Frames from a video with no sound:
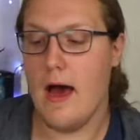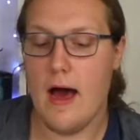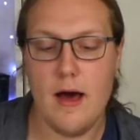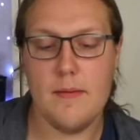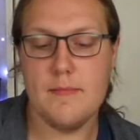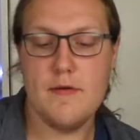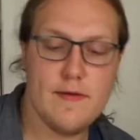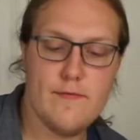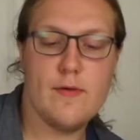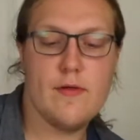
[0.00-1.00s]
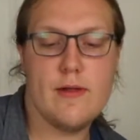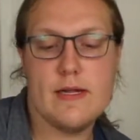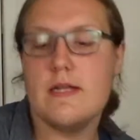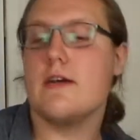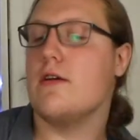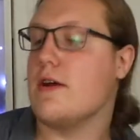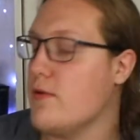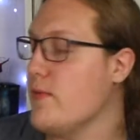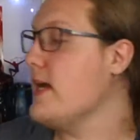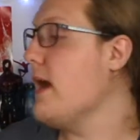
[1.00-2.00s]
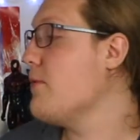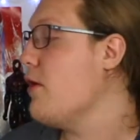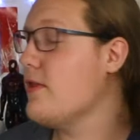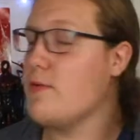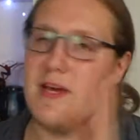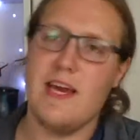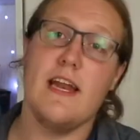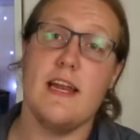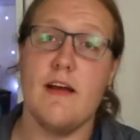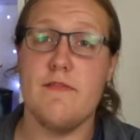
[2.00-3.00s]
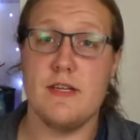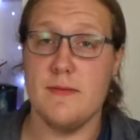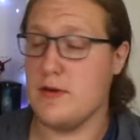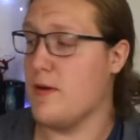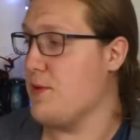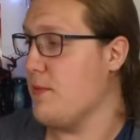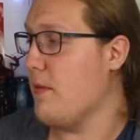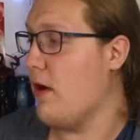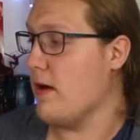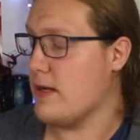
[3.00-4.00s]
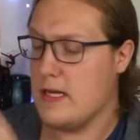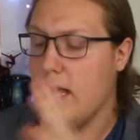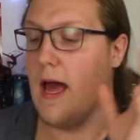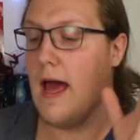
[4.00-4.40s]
Moving forward though, let's take a look at the recap card that we get in every subscription box,